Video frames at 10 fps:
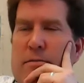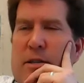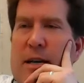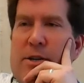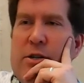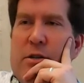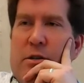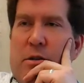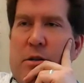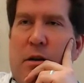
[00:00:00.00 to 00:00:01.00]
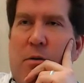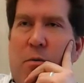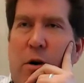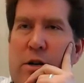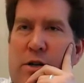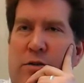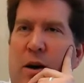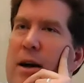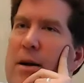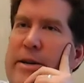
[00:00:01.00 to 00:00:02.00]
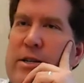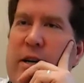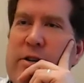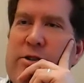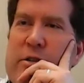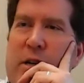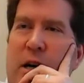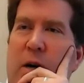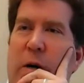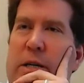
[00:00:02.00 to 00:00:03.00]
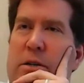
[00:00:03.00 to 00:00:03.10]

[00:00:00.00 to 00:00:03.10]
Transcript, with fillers: sessions and 1 astronomy session going.